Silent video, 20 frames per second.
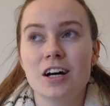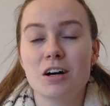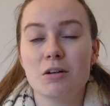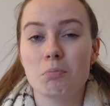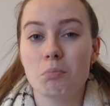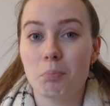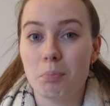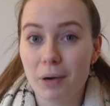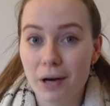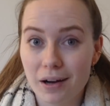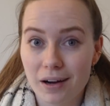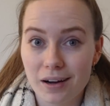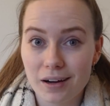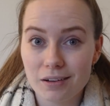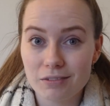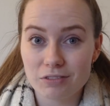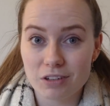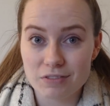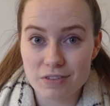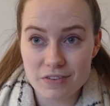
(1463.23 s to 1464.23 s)

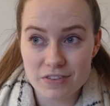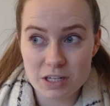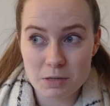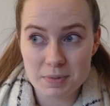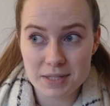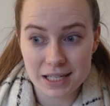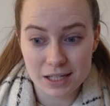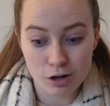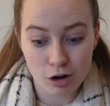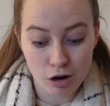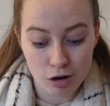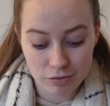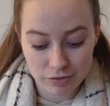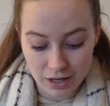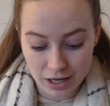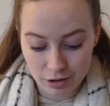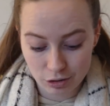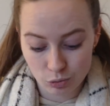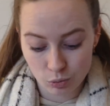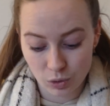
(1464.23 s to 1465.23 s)
But for 50% off,
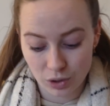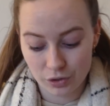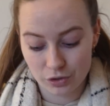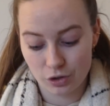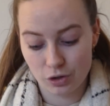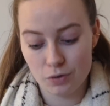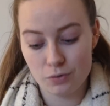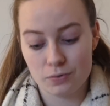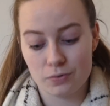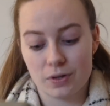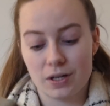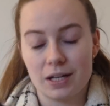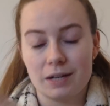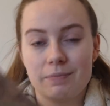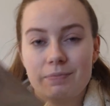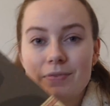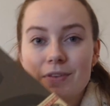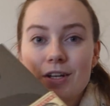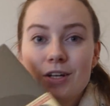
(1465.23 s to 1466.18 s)
I thought I'd go for it.